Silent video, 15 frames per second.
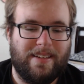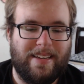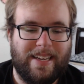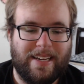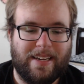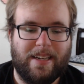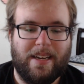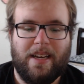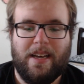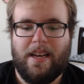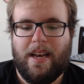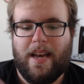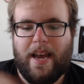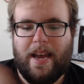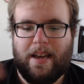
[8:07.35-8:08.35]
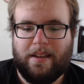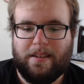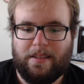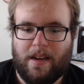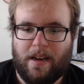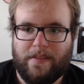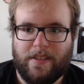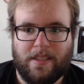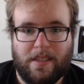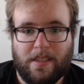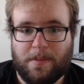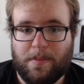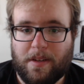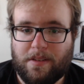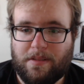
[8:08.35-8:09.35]
Nick, and obviously
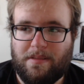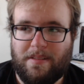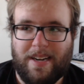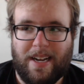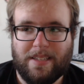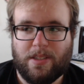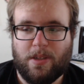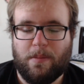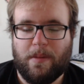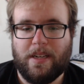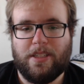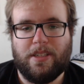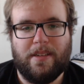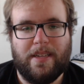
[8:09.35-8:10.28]
his mother, not so much.